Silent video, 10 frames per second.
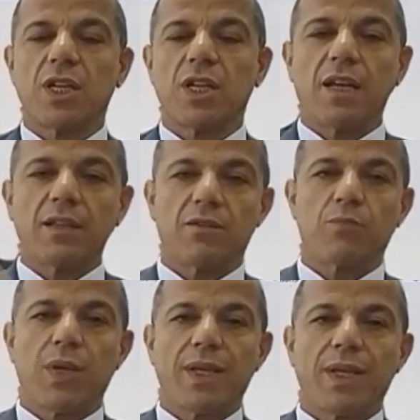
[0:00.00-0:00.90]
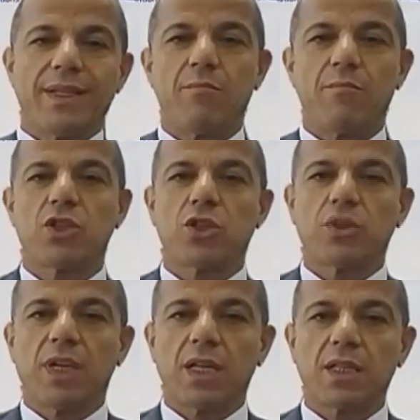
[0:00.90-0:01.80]
and the pandemic showed
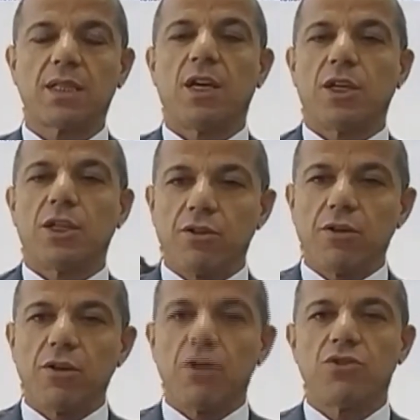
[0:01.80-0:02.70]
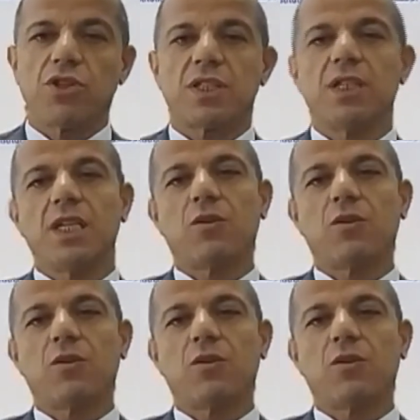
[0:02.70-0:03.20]
us the urgent need of